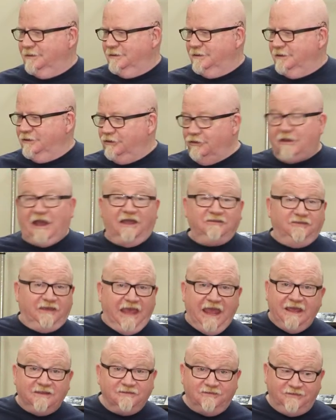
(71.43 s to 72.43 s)
You guys
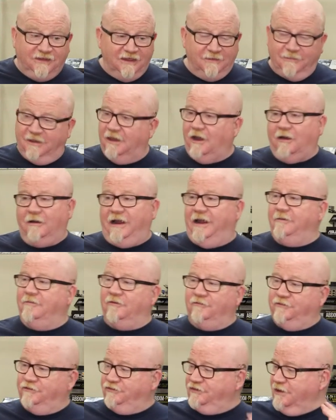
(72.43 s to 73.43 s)
can see me. All right,
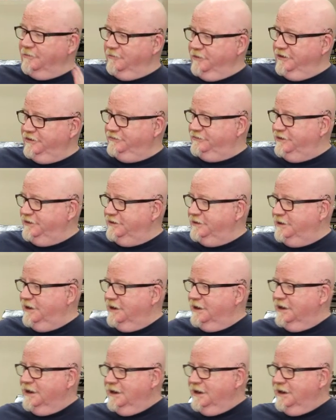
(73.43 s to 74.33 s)
well, for some reason,